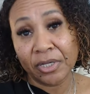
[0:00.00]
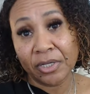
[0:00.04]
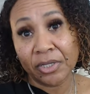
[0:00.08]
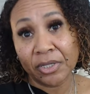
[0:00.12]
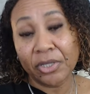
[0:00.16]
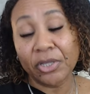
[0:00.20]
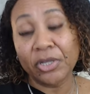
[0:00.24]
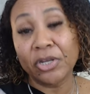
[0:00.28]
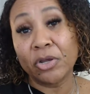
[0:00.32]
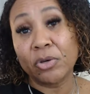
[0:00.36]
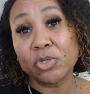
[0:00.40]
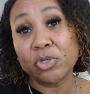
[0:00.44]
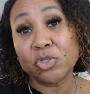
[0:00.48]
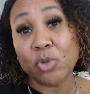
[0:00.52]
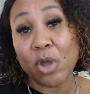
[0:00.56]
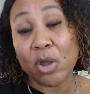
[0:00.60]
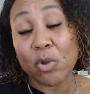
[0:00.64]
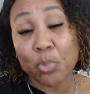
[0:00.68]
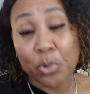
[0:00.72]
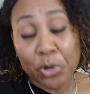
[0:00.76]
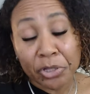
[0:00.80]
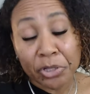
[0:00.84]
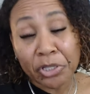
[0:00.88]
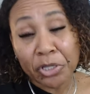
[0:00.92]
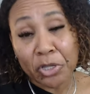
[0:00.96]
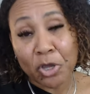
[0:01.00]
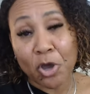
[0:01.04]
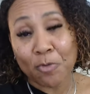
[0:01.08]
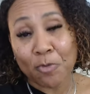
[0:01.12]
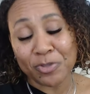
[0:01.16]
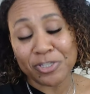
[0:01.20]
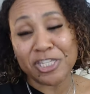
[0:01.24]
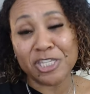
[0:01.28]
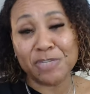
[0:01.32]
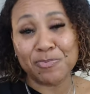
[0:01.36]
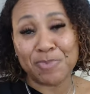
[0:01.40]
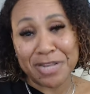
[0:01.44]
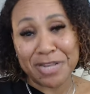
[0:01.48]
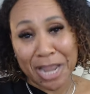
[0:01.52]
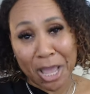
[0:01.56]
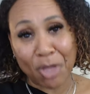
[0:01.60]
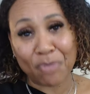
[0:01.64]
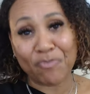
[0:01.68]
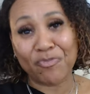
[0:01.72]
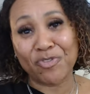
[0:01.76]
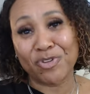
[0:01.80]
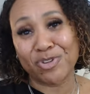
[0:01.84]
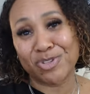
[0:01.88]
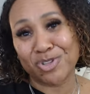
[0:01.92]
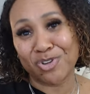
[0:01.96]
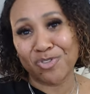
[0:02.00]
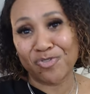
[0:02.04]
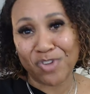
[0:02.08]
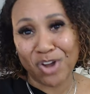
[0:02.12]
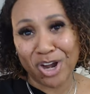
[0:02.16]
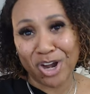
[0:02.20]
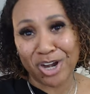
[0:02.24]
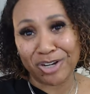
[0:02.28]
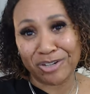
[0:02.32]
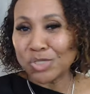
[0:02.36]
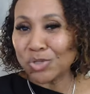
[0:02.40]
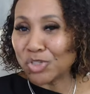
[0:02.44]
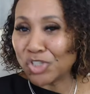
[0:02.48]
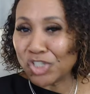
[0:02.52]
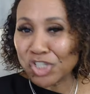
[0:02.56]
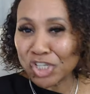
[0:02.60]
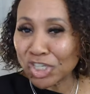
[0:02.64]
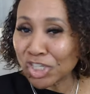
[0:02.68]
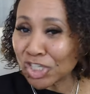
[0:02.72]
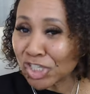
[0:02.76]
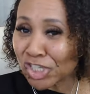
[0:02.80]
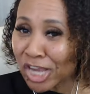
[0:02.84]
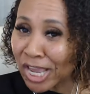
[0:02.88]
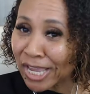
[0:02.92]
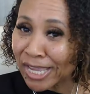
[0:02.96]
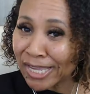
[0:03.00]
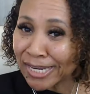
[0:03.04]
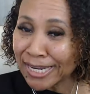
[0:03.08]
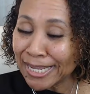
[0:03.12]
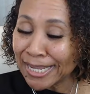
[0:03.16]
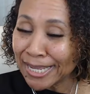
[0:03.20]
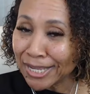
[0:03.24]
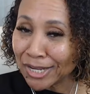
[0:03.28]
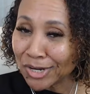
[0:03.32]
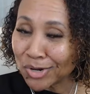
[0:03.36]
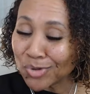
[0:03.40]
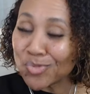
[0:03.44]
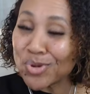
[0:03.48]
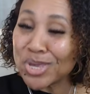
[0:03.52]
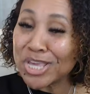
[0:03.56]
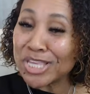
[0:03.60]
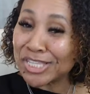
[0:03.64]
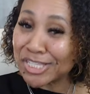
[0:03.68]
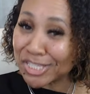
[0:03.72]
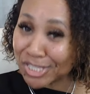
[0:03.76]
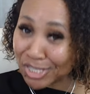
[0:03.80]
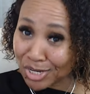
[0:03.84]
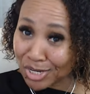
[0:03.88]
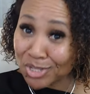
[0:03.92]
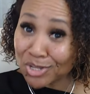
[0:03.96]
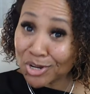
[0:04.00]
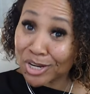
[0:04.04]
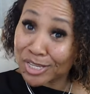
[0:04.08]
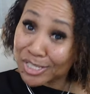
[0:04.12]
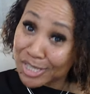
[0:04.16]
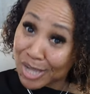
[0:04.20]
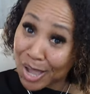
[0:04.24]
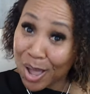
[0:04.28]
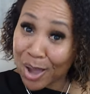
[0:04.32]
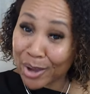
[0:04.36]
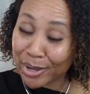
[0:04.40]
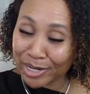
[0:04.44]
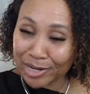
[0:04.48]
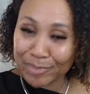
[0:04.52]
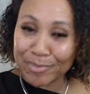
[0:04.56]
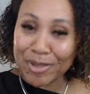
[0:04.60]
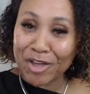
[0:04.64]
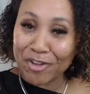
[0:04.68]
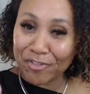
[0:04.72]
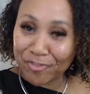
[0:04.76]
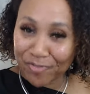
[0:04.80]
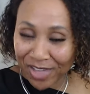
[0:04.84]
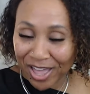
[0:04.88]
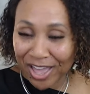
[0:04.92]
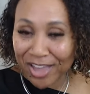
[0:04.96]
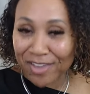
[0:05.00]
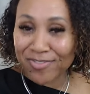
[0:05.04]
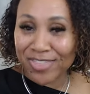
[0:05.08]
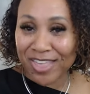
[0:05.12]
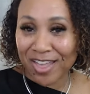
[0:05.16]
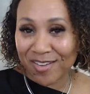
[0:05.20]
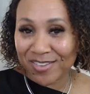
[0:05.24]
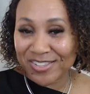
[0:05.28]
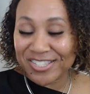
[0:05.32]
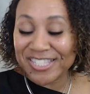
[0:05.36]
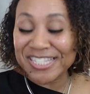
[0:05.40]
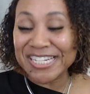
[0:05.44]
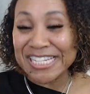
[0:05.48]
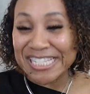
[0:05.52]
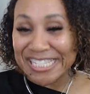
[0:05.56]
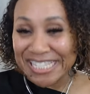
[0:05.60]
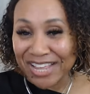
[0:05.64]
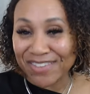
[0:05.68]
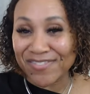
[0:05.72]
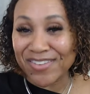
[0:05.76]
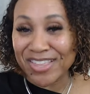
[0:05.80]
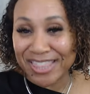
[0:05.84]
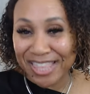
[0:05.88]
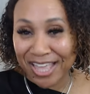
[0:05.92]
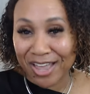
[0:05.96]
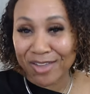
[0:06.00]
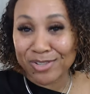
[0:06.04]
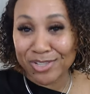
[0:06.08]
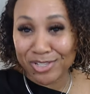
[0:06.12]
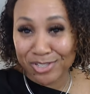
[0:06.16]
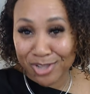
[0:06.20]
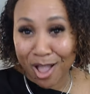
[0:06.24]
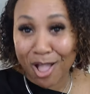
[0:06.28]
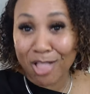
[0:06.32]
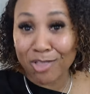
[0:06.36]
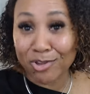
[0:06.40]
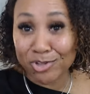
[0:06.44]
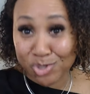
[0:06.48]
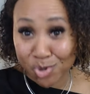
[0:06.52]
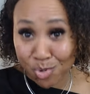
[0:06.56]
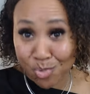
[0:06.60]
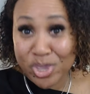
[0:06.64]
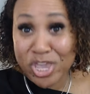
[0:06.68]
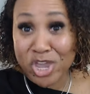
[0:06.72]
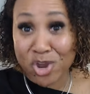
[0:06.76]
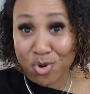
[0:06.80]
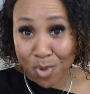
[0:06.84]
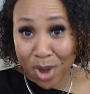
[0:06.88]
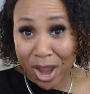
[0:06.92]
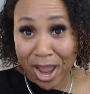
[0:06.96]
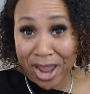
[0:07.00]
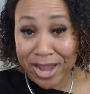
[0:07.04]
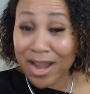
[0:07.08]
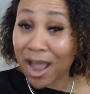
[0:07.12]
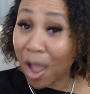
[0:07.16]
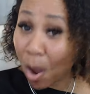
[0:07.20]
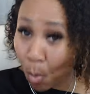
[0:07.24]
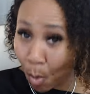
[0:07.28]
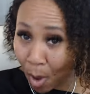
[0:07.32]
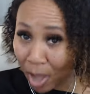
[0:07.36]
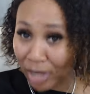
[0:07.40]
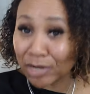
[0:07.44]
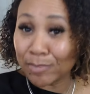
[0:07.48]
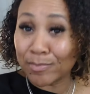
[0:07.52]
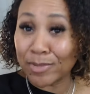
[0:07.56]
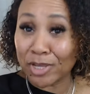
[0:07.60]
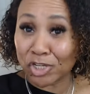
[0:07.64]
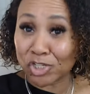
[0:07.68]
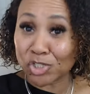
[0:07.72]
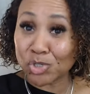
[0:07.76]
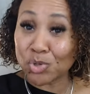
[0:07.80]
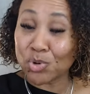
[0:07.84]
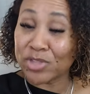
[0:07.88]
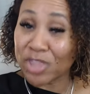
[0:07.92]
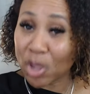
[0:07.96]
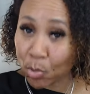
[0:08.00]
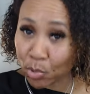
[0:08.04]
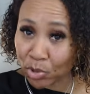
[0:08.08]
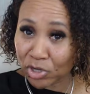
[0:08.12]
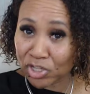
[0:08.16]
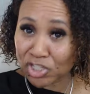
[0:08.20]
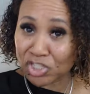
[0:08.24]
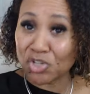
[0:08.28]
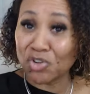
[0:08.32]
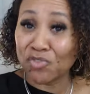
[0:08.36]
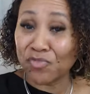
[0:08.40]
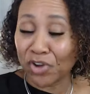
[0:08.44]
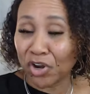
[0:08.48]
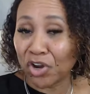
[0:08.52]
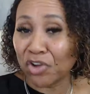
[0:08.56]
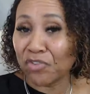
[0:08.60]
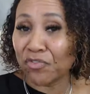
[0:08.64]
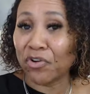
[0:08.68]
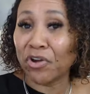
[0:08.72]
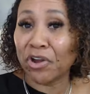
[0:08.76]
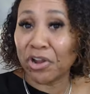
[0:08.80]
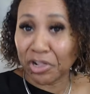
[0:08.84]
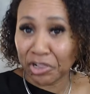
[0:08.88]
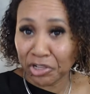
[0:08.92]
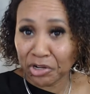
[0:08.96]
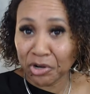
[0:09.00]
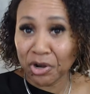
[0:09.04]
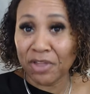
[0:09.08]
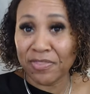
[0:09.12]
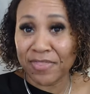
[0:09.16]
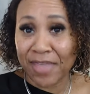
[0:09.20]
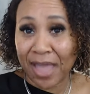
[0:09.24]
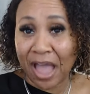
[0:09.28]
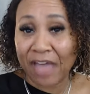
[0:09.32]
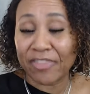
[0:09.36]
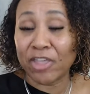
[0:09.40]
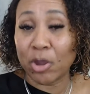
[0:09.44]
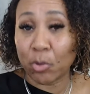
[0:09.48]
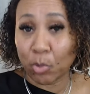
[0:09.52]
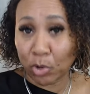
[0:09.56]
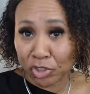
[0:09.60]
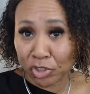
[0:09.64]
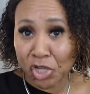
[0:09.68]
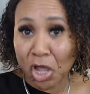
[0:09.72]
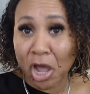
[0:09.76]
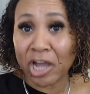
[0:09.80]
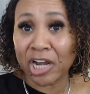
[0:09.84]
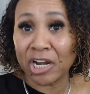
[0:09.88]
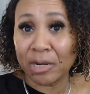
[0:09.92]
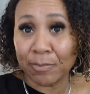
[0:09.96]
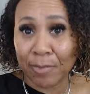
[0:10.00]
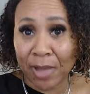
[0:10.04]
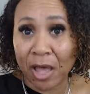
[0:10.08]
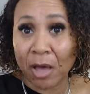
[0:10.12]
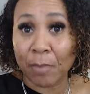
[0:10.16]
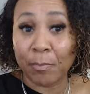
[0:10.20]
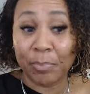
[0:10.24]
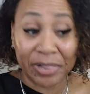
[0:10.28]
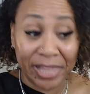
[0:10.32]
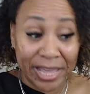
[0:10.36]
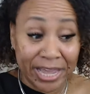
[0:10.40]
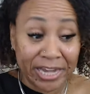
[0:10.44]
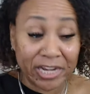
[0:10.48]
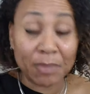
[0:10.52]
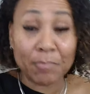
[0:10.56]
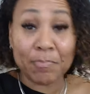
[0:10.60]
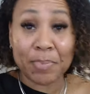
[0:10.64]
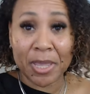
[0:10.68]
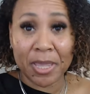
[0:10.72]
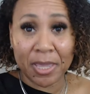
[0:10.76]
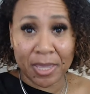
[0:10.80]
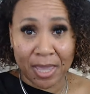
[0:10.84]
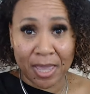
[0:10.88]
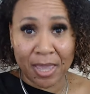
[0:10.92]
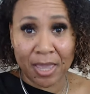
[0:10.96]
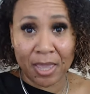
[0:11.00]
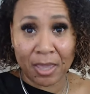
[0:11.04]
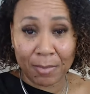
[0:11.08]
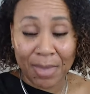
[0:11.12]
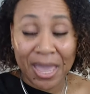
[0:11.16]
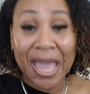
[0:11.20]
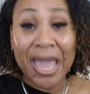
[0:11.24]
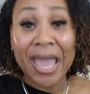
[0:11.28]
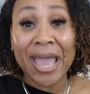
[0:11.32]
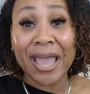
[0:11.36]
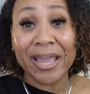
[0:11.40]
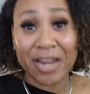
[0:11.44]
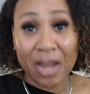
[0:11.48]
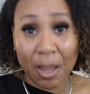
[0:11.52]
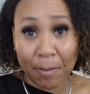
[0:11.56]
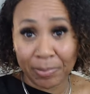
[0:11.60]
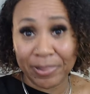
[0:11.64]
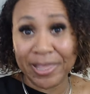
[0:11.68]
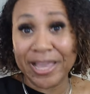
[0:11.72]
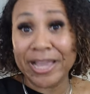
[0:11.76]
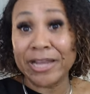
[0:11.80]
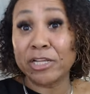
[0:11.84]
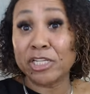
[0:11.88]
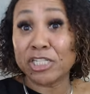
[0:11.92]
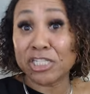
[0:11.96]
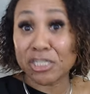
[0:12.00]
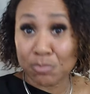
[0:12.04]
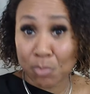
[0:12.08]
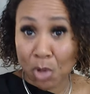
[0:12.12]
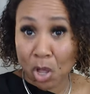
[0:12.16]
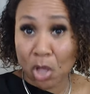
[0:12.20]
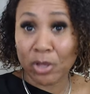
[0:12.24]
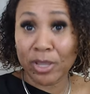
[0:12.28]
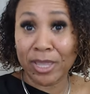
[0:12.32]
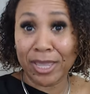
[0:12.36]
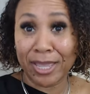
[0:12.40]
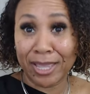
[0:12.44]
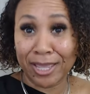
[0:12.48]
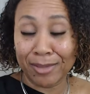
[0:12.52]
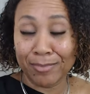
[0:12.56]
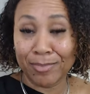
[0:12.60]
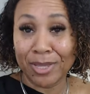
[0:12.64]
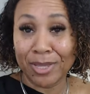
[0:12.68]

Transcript: You know, so I really hope this has been helpful so far. So just checking in, we still are talking about five thousand to seven thousand dollars a week, right? I want to make sure that we're still very, very clear on that, that we're talking about playing a big game and not playing a small game.